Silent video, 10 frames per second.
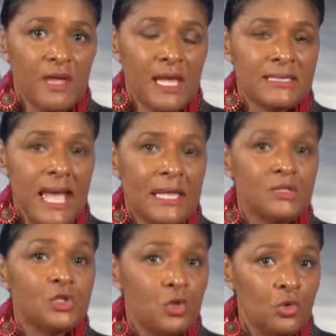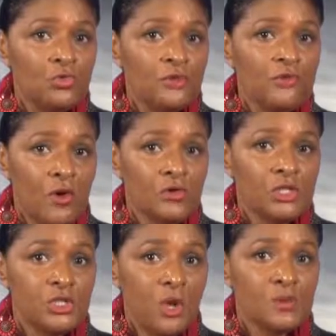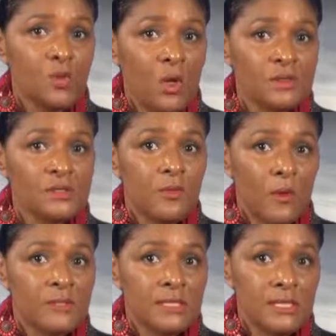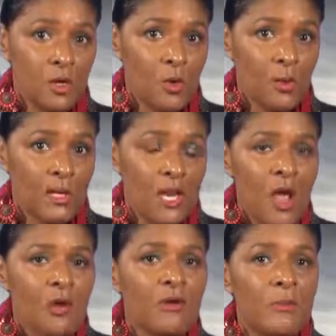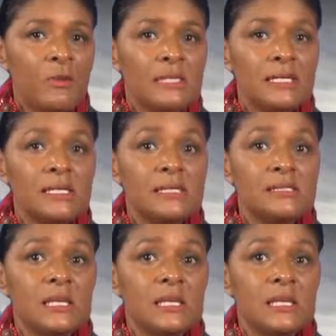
phase and 240 jobs once the property is open, representing a